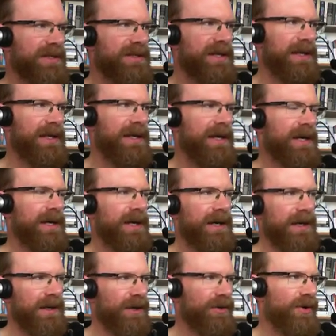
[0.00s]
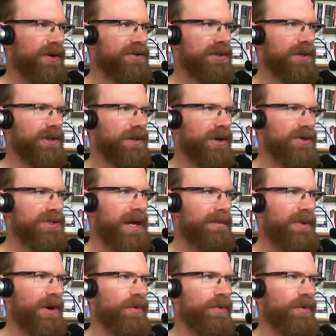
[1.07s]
uh, across a large time period, we have